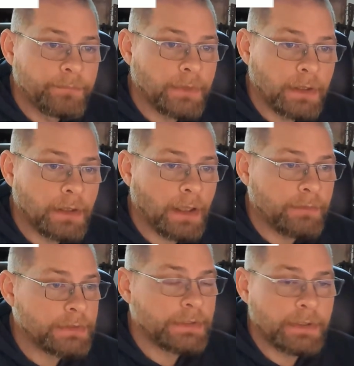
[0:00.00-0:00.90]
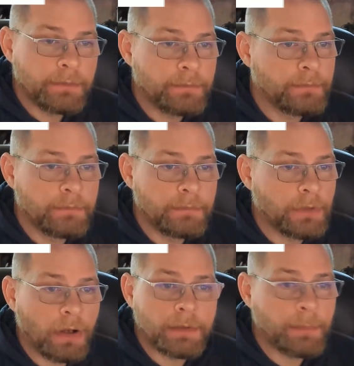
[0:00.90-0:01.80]
Obviously,
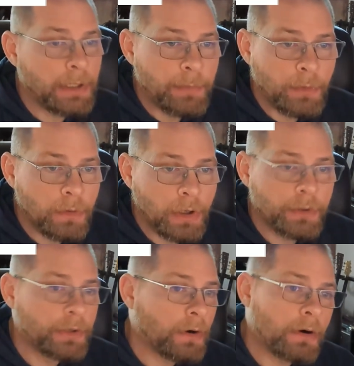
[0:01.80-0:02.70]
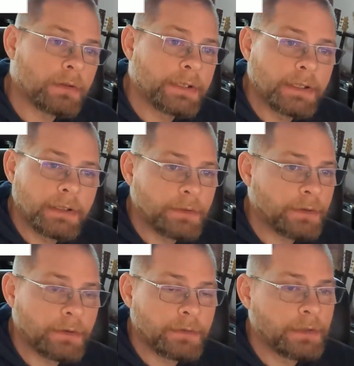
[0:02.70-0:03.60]
talk to people, go to your Harley
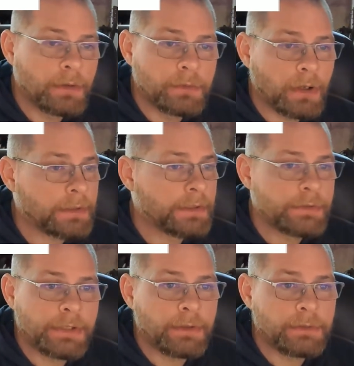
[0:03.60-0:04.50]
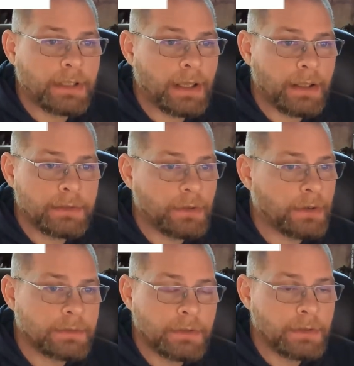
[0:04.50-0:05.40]
dealer, talk to your sales guy,
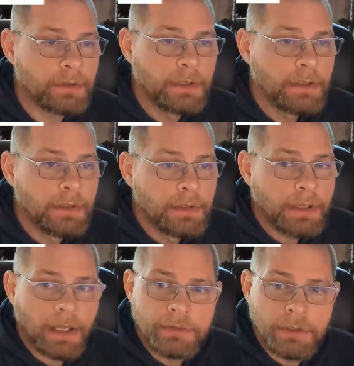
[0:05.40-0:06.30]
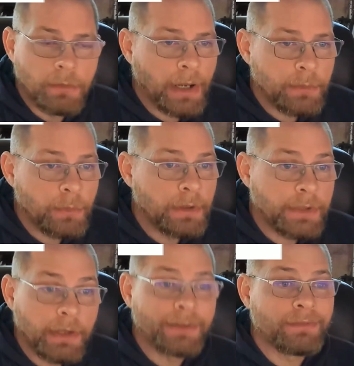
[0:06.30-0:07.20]
talk to guys that you ride with,
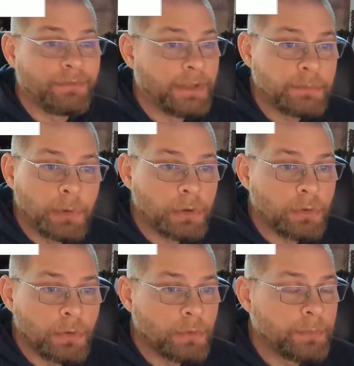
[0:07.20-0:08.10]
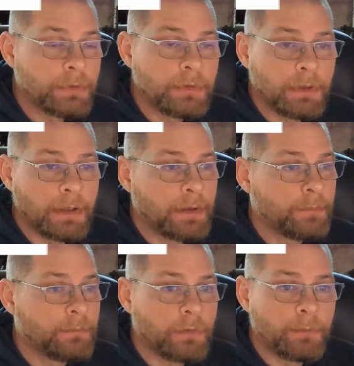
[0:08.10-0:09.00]
get on some Facebook groups
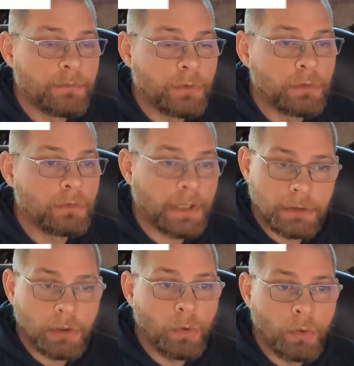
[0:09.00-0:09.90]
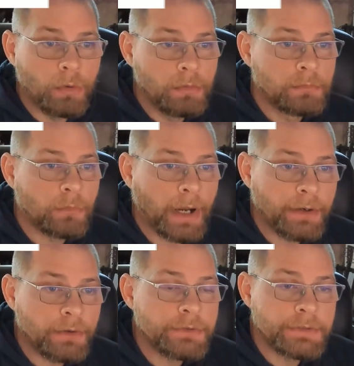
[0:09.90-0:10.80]
for like local
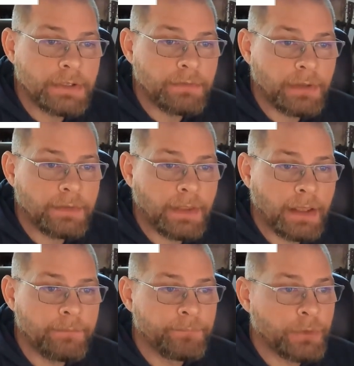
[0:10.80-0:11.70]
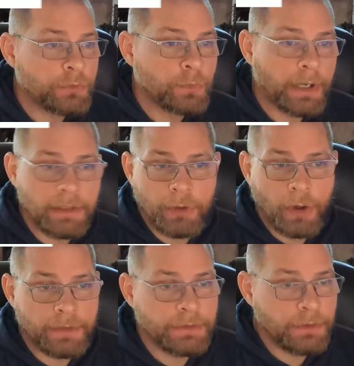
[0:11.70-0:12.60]
riders and stuff like that. There's one, I live in
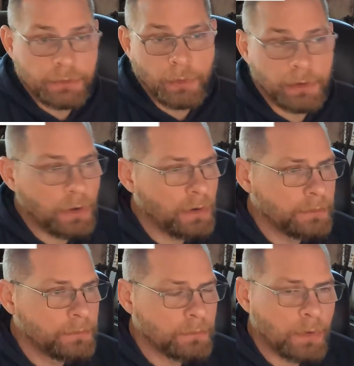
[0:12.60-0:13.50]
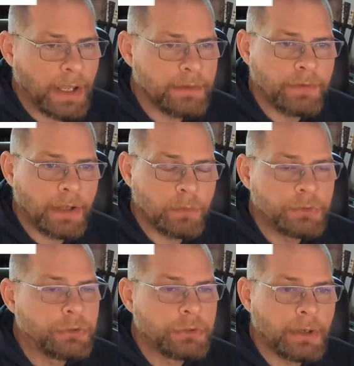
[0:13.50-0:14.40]
Austin, there's one called Ride
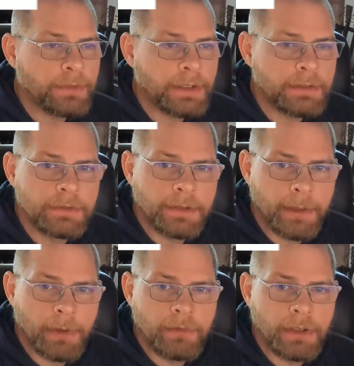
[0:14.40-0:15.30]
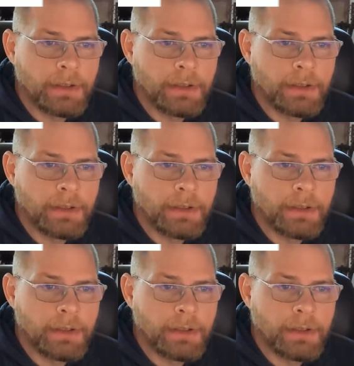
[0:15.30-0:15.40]
512, I think is the name of it.